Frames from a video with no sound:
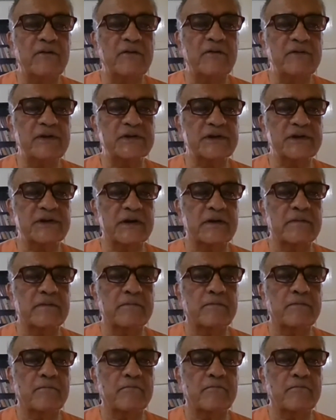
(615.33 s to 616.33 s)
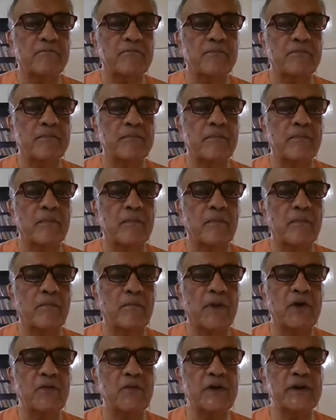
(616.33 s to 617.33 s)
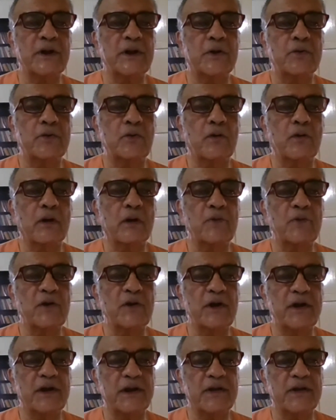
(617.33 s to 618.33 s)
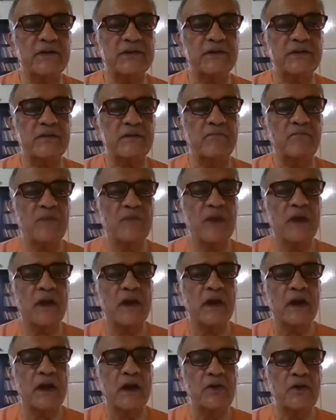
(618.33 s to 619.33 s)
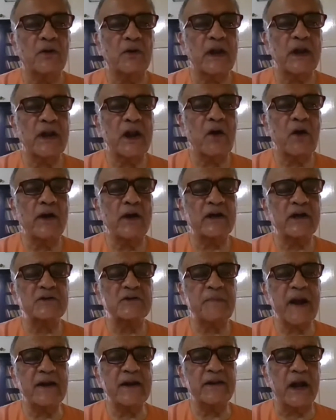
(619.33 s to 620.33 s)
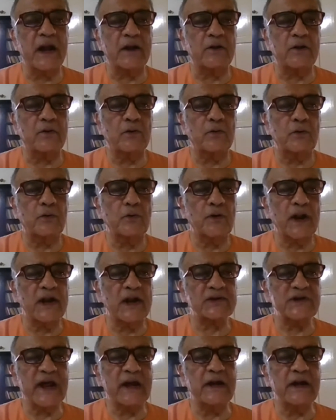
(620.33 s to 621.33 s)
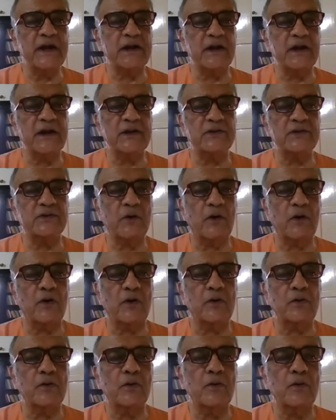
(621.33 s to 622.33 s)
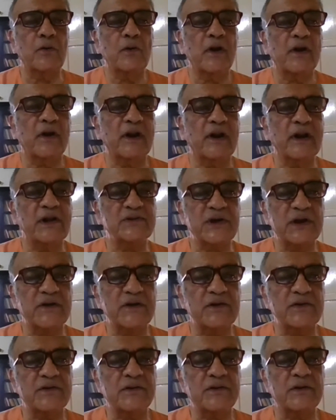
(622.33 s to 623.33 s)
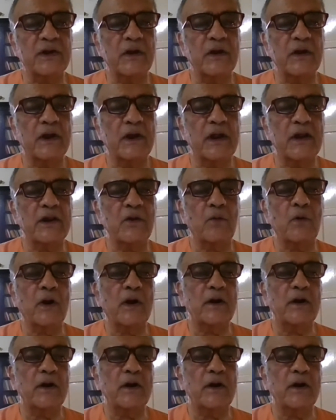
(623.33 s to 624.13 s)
of the division between the two communities. You can now expand that to two nationalities or two religions in the world.